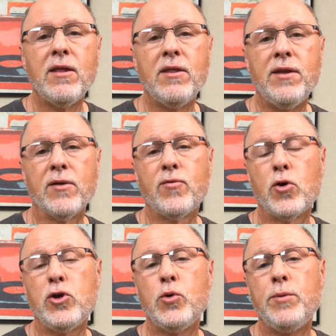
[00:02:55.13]

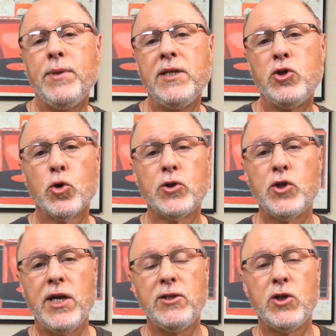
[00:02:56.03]
Therefore, you would be
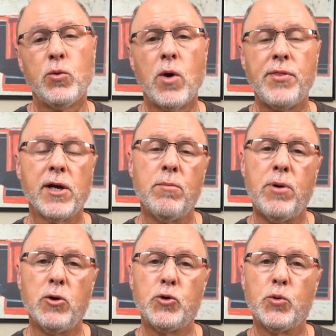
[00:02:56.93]
shortchanging what the
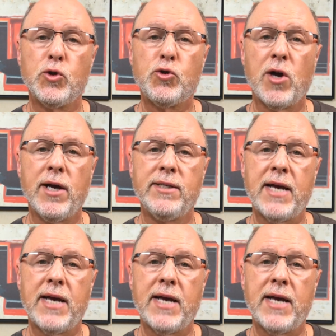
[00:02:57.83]
composer was trying